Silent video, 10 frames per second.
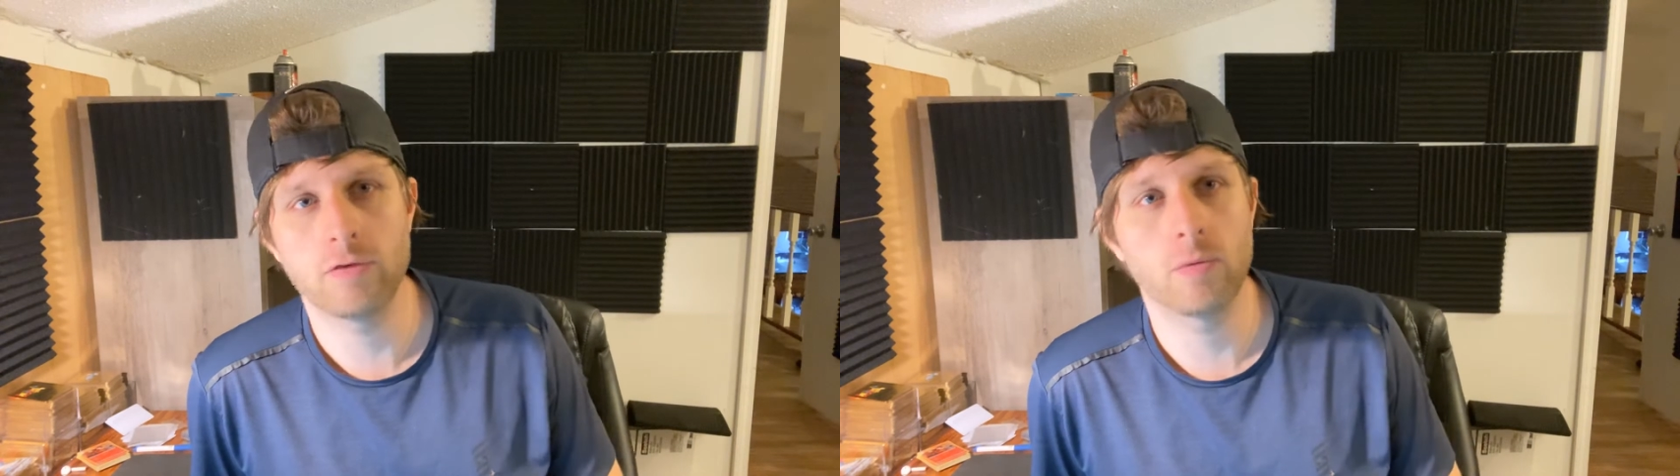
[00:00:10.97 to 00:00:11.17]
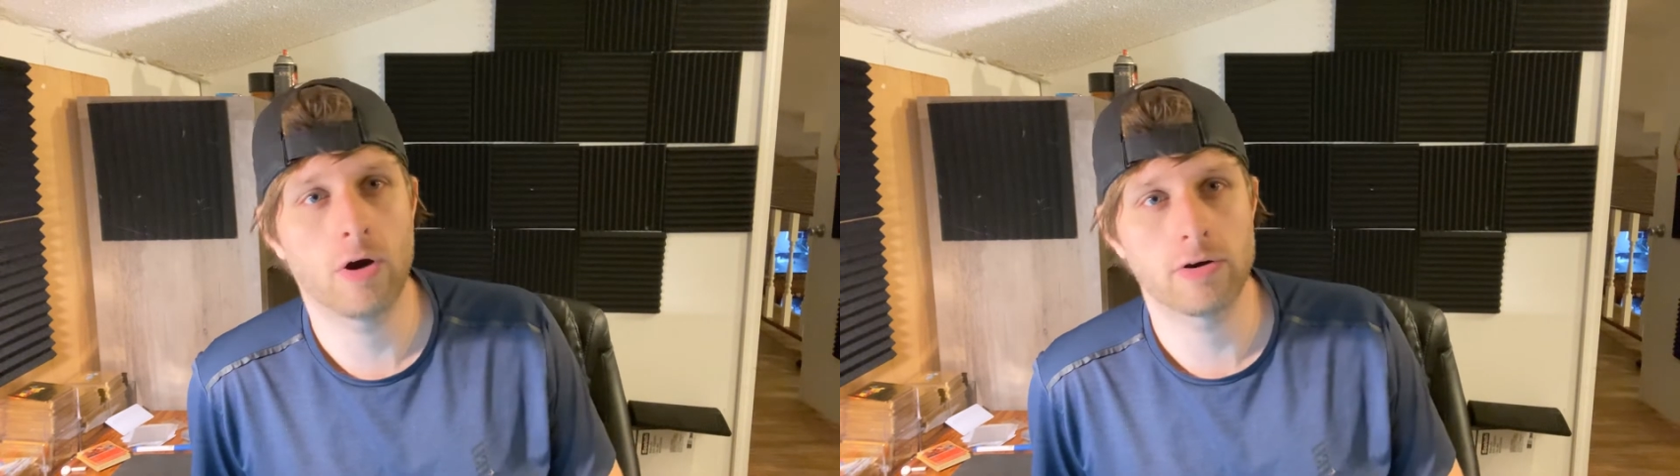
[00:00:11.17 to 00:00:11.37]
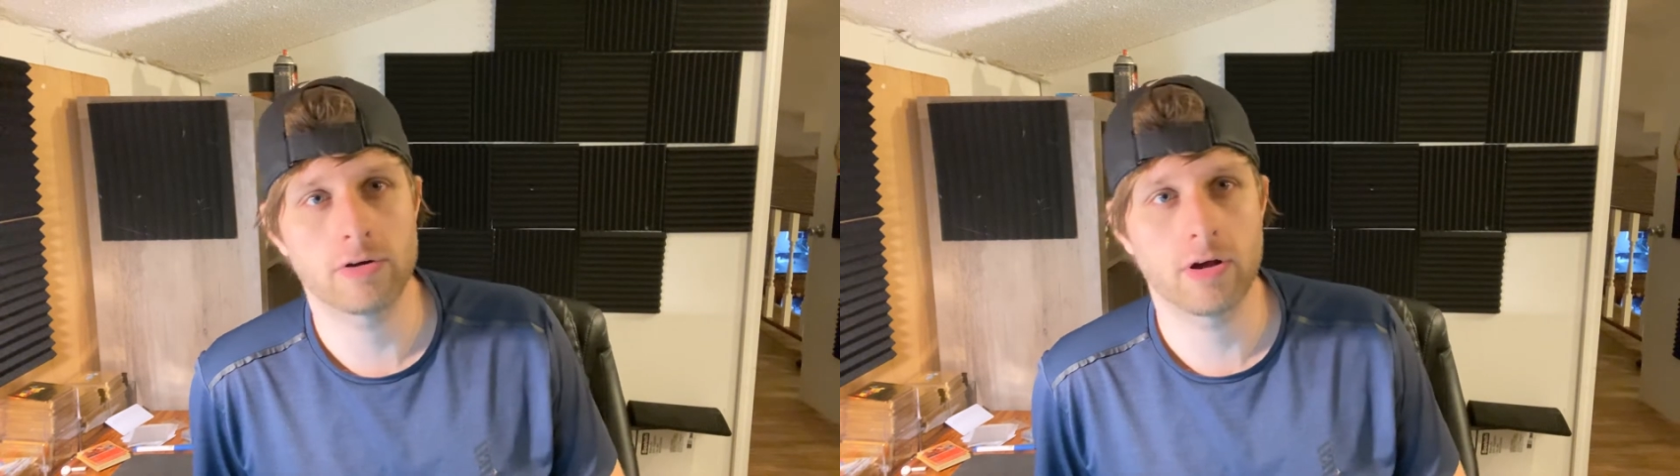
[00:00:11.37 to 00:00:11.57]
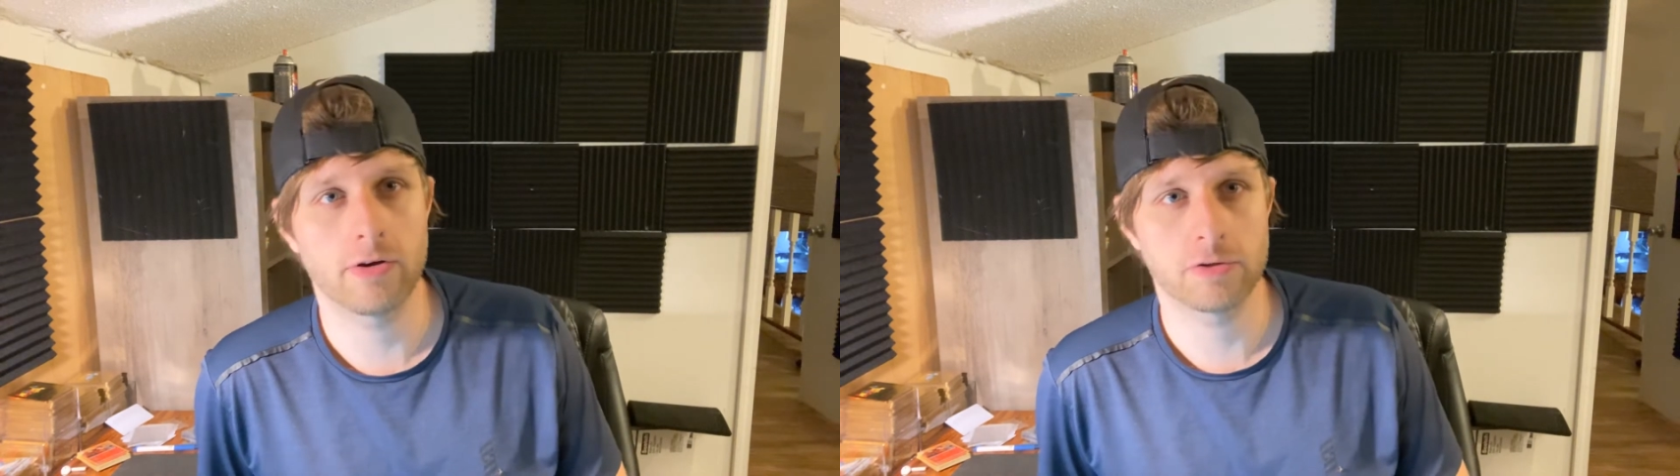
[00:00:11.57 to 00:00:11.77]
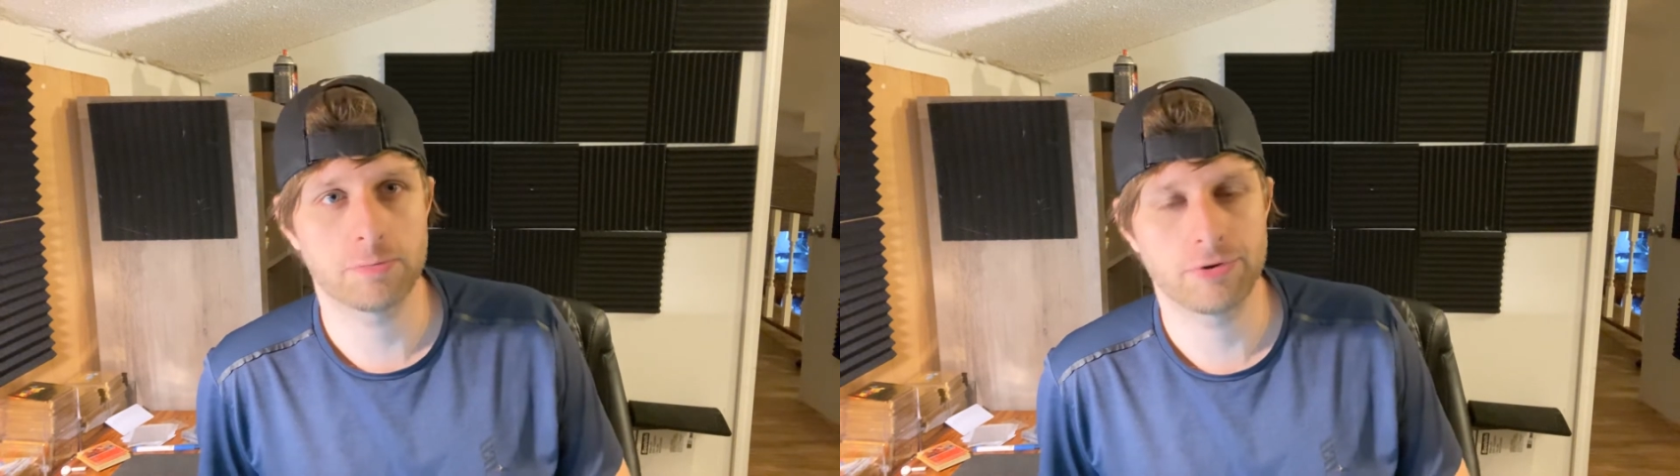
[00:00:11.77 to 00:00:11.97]
to
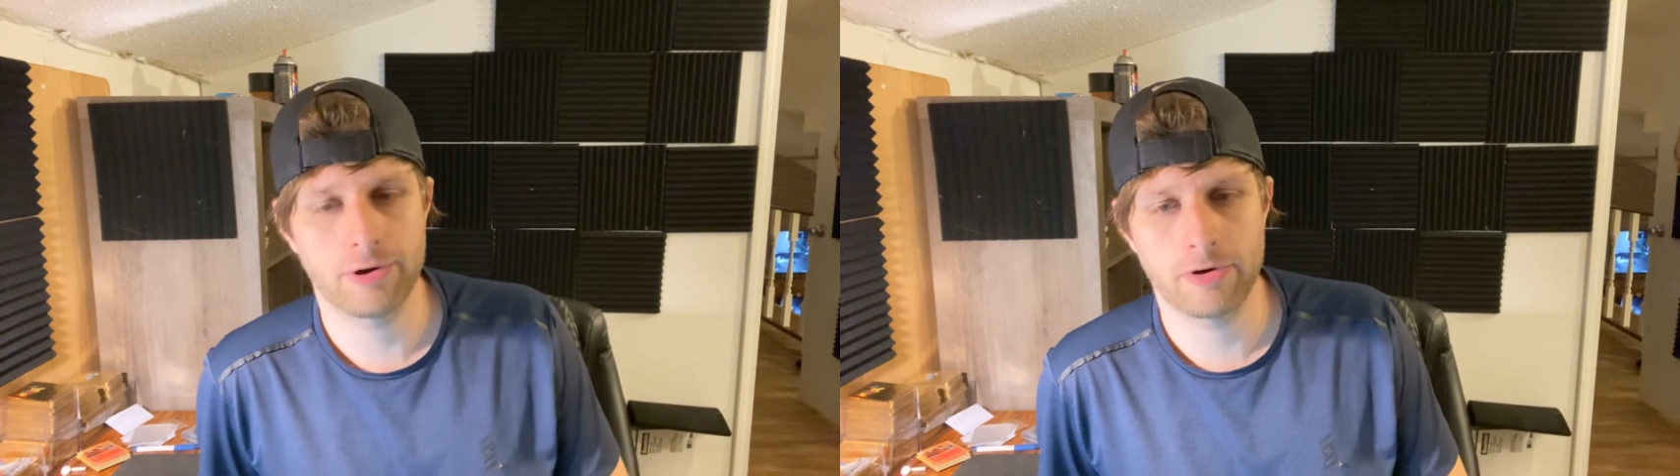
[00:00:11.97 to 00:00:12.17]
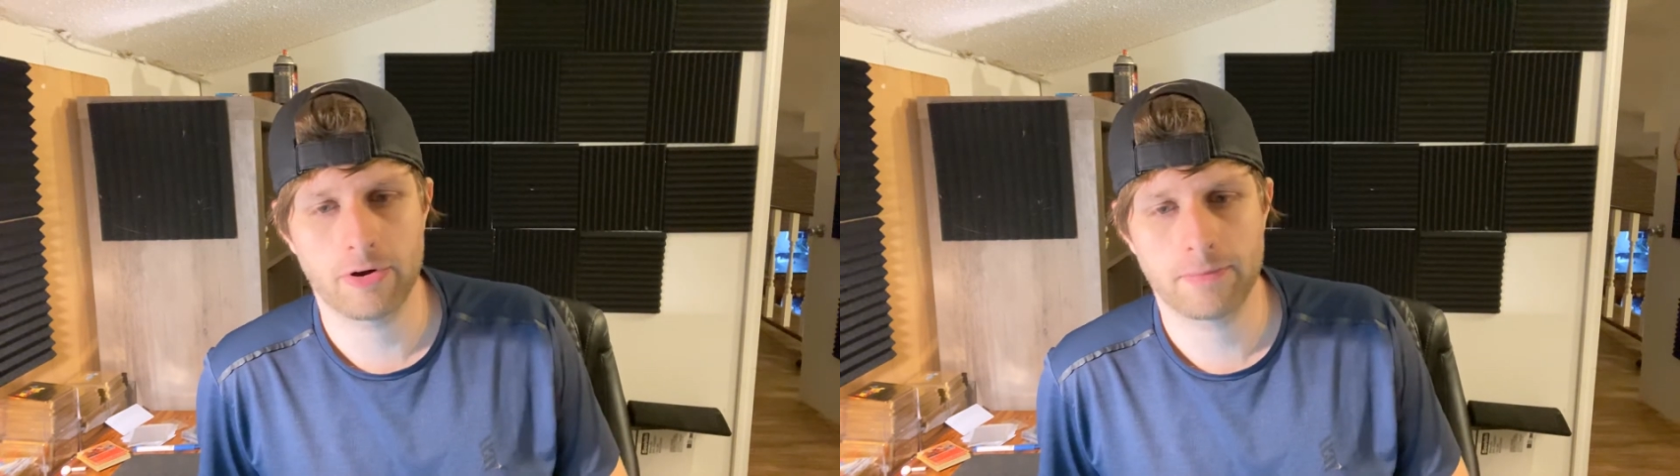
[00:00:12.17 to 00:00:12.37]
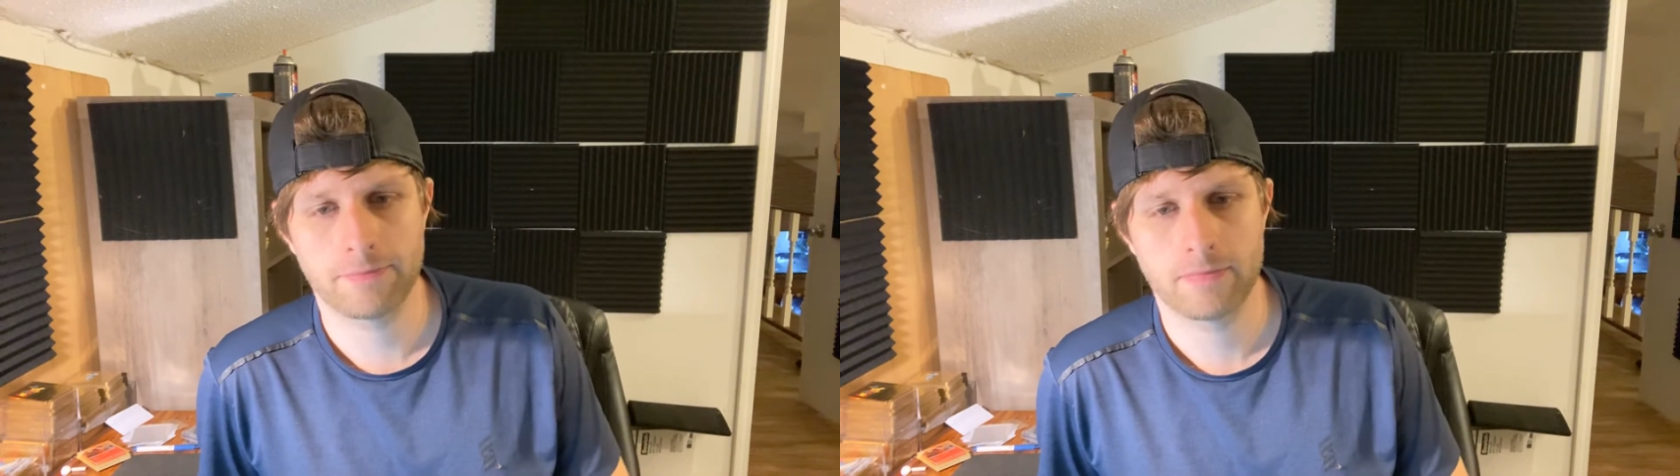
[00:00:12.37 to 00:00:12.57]
$100 pre-order